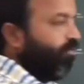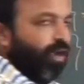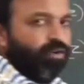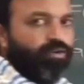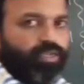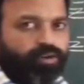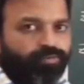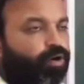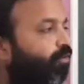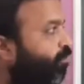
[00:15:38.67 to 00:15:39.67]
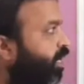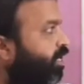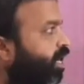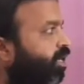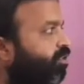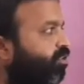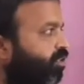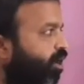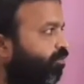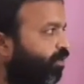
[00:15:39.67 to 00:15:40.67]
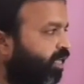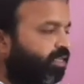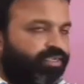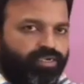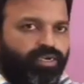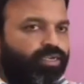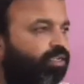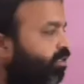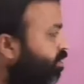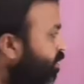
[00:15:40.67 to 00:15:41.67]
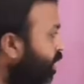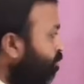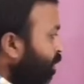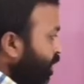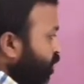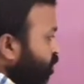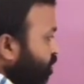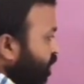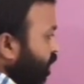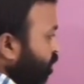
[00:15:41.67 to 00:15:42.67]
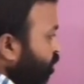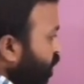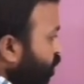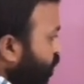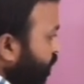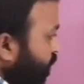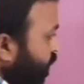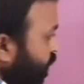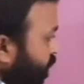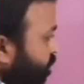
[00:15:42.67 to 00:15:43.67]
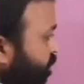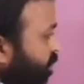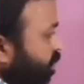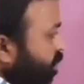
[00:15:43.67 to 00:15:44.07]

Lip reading: find out f of n and g of n here. Then by using convolution theorem,